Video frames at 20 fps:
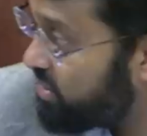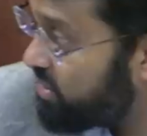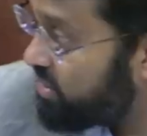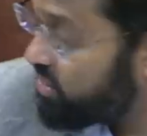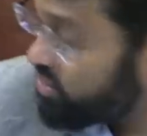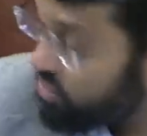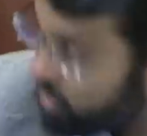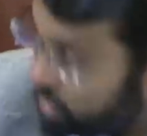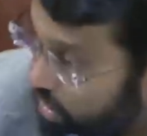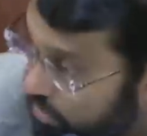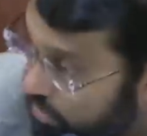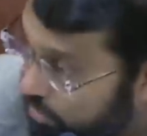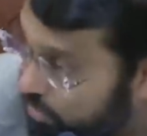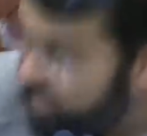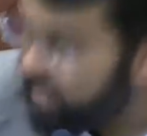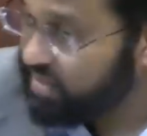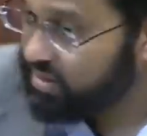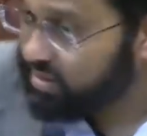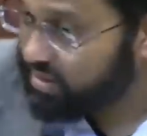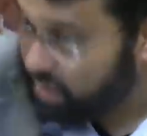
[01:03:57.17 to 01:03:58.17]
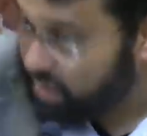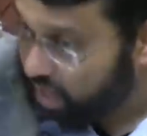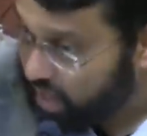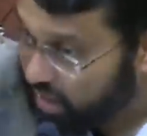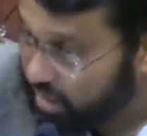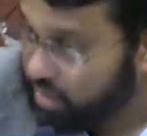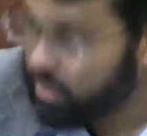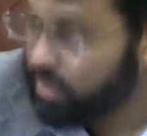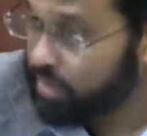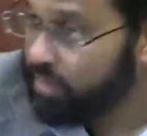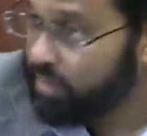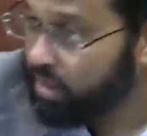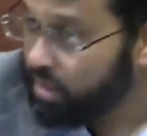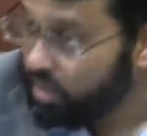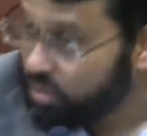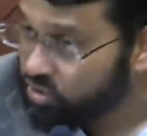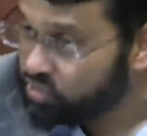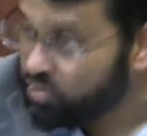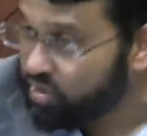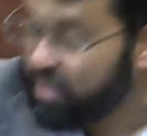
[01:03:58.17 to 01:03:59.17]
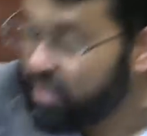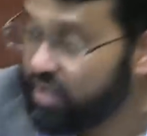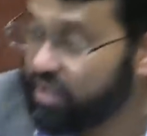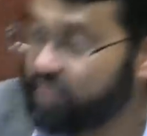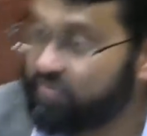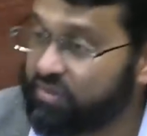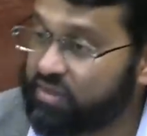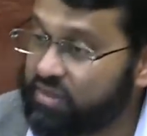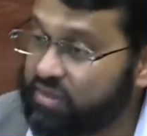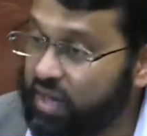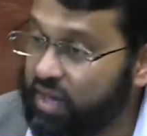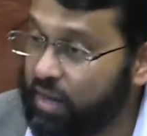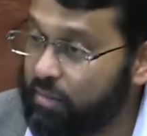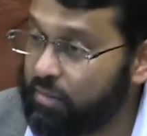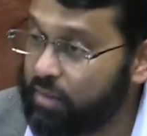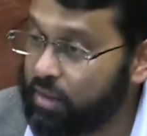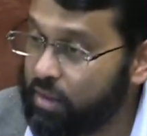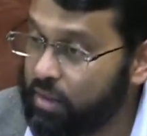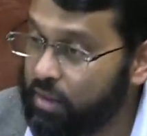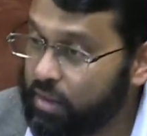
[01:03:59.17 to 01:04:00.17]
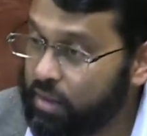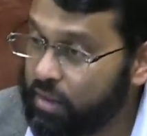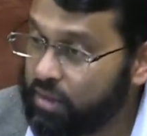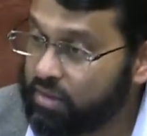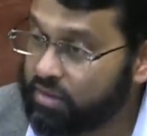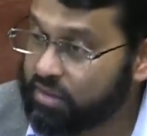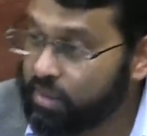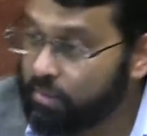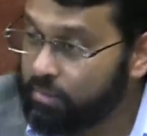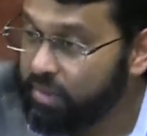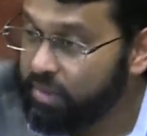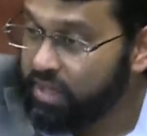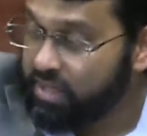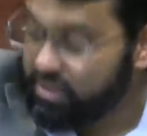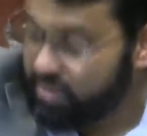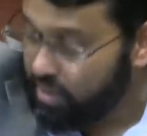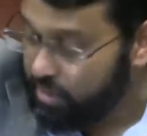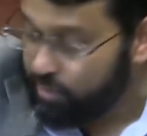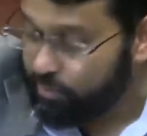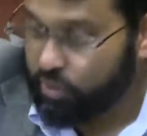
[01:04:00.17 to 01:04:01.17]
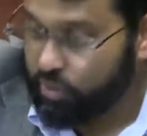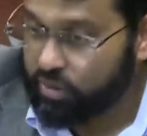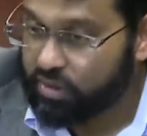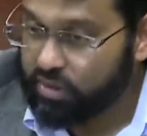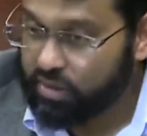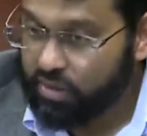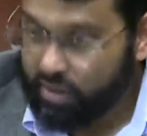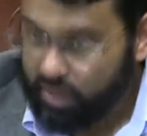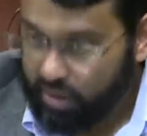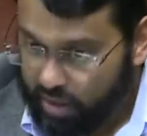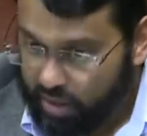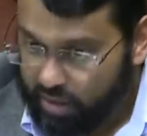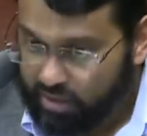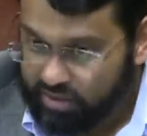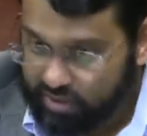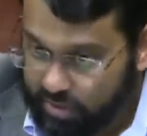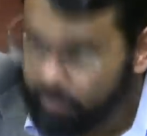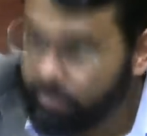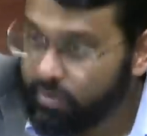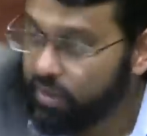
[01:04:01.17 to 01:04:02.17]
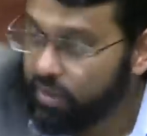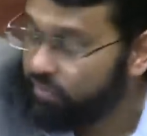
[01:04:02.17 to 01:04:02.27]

It's not based in academic training of Islam. Somebody's going to put a symbol of